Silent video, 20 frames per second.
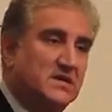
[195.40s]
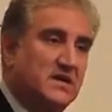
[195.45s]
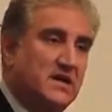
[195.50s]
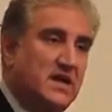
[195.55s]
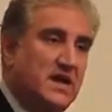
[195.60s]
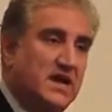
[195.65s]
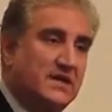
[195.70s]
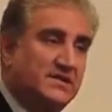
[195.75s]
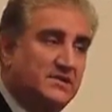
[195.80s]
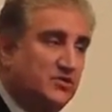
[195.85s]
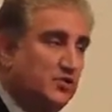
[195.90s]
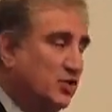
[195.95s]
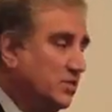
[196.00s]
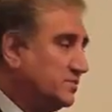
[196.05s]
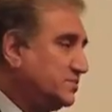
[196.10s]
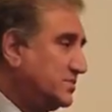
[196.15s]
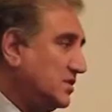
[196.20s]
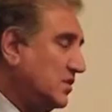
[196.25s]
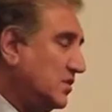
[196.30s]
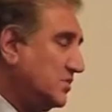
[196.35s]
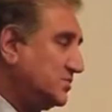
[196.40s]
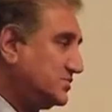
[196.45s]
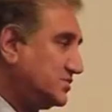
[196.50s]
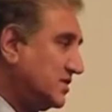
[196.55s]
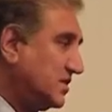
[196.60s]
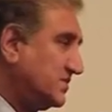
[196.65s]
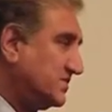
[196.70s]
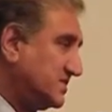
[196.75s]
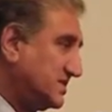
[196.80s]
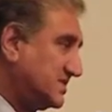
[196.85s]
and the
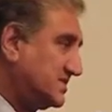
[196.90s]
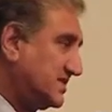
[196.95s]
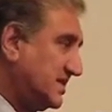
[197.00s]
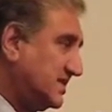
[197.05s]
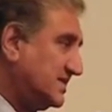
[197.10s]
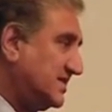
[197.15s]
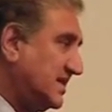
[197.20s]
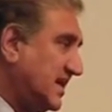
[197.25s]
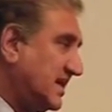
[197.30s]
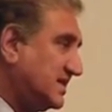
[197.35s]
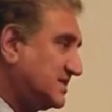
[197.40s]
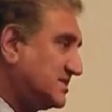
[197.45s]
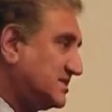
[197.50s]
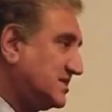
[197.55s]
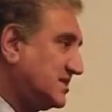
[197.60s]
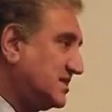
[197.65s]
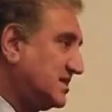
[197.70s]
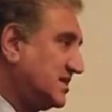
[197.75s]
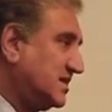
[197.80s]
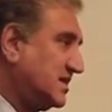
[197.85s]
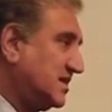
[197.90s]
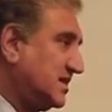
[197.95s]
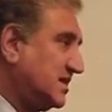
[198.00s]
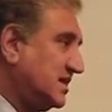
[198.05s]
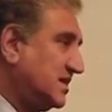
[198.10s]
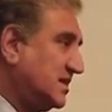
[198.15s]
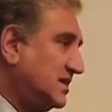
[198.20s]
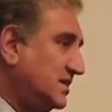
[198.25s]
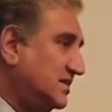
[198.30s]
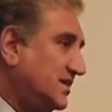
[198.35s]
observers said that
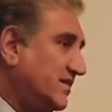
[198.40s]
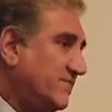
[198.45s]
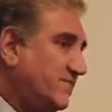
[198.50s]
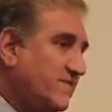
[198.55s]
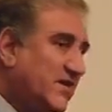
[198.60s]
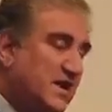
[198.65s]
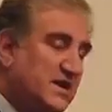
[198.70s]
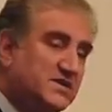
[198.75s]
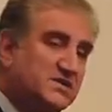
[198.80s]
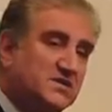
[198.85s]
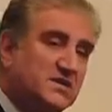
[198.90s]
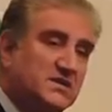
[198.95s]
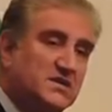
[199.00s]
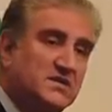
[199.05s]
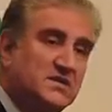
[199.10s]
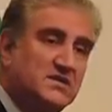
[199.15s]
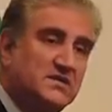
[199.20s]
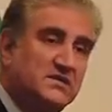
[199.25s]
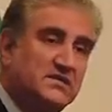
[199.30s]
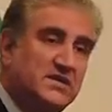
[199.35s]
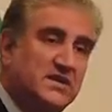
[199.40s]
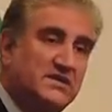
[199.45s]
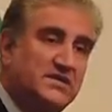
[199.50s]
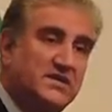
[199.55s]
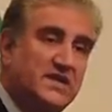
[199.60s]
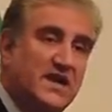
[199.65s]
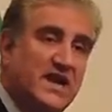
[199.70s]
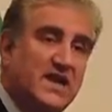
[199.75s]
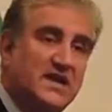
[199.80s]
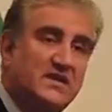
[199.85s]
they felt that they
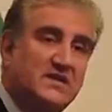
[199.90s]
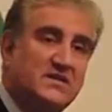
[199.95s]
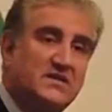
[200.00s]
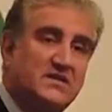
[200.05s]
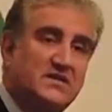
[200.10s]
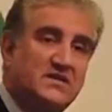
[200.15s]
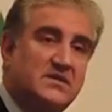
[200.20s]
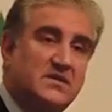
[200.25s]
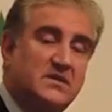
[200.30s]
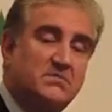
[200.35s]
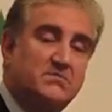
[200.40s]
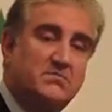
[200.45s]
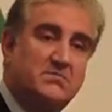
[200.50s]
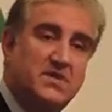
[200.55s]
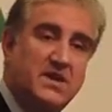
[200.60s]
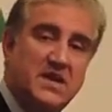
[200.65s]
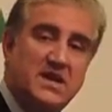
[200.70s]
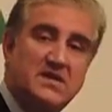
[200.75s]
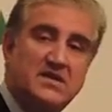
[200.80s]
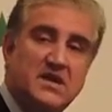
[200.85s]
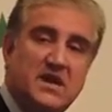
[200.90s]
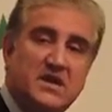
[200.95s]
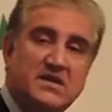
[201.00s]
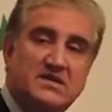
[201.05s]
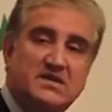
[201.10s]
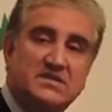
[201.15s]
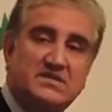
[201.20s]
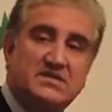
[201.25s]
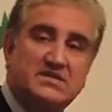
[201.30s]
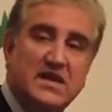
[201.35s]
had complete
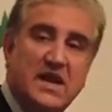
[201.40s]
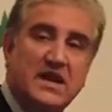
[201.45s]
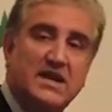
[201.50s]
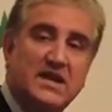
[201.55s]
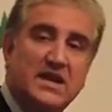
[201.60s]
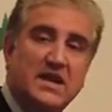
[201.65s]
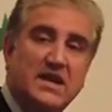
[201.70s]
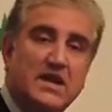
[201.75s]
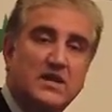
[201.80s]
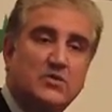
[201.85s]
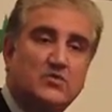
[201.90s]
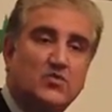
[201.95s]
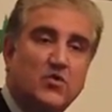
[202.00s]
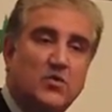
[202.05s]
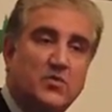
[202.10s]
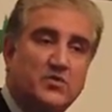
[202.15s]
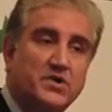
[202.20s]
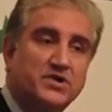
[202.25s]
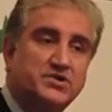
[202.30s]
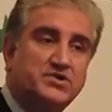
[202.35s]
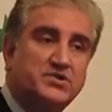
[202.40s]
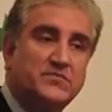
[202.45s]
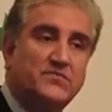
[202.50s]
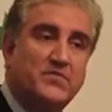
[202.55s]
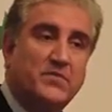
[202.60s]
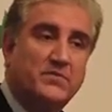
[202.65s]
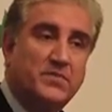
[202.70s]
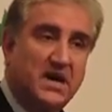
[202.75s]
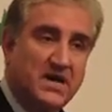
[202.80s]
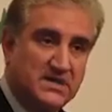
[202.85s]
understanding and cooperation
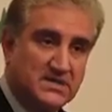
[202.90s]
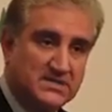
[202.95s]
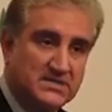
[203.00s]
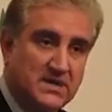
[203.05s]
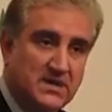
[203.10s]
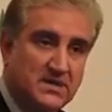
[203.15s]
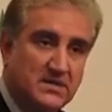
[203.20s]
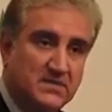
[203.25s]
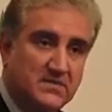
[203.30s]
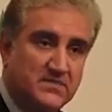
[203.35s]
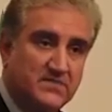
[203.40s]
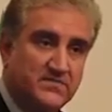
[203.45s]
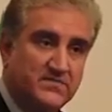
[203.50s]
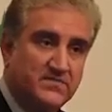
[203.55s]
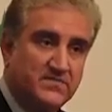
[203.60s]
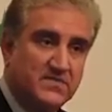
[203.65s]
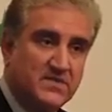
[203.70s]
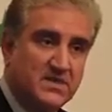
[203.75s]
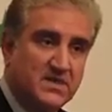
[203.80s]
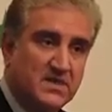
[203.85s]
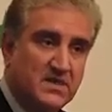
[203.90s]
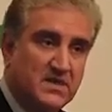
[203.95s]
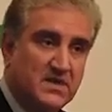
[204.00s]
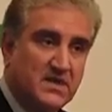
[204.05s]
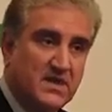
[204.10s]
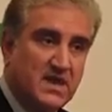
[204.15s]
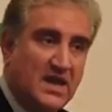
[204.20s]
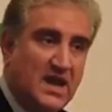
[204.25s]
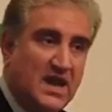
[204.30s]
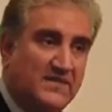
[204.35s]
with Pakistan,
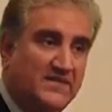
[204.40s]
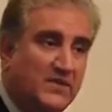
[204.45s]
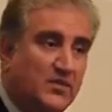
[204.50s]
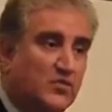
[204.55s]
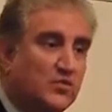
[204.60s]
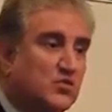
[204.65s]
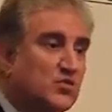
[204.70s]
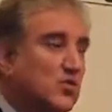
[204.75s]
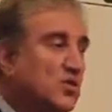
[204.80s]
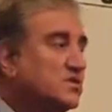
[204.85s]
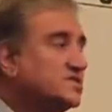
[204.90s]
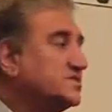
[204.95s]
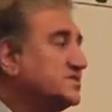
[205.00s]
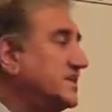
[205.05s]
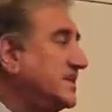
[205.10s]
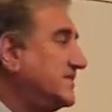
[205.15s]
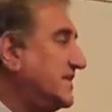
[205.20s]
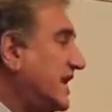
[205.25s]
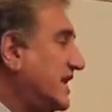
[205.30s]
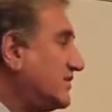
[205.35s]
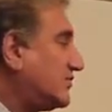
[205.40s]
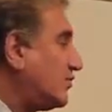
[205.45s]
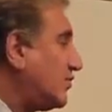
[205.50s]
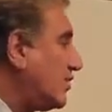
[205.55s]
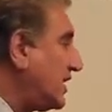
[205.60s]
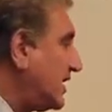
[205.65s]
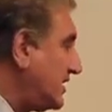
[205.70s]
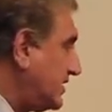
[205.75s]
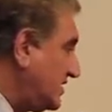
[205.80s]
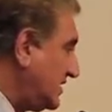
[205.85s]
and they could not say that for
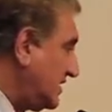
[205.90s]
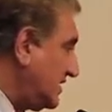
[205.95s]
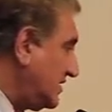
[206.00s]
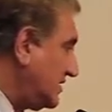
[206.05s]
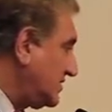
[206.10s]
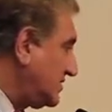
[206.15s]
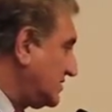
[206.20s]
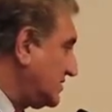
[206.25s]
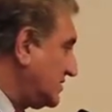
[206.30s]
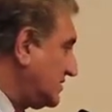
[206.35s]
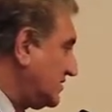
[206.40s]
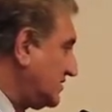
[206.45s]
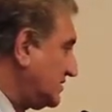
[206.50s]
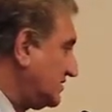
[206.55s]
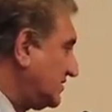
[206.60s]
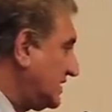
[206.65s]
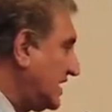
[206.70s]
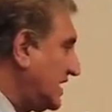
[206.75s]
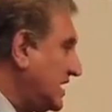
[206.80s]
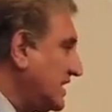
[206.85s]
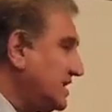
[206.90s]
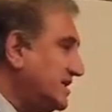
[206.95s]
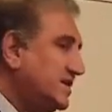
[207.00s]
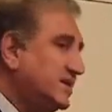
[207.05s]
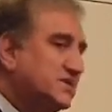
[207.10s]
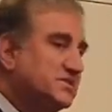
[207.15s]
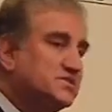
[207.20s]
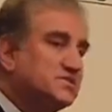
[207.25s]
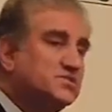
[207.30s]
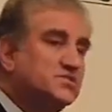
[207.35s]
India.
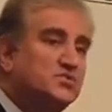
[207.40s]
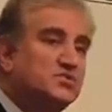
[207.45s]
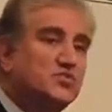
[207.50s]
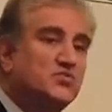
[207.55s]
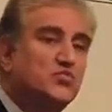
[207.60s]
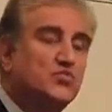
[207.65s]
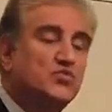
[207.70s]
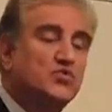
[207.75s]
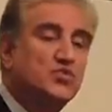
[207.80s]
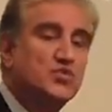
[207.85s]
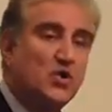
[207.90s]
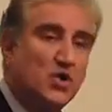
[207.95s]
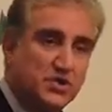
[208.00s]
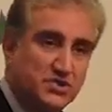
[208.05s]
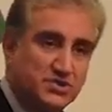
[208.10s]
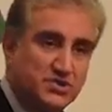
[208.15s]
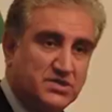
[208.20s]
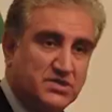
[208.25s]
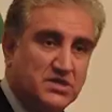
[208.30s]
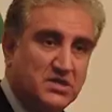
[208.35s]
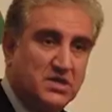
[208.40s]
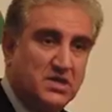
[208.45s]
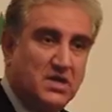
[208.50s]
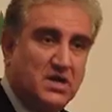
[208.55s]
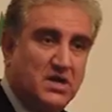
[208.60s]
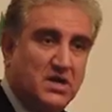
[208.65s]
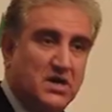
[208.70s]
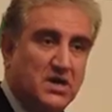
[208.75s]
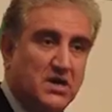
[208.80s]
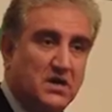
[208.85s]
Indians do not
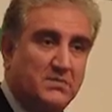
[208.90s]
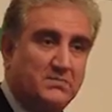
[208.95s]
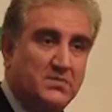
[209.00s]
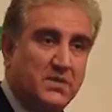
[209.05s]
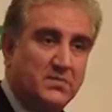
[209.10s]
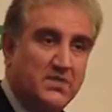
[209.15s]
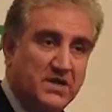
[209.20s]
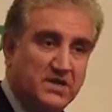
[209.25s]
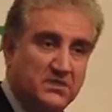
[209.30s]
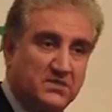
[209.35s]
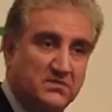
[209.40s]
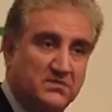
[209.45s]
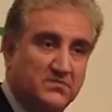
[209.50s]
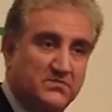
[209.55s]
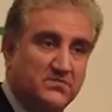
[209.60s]
permit them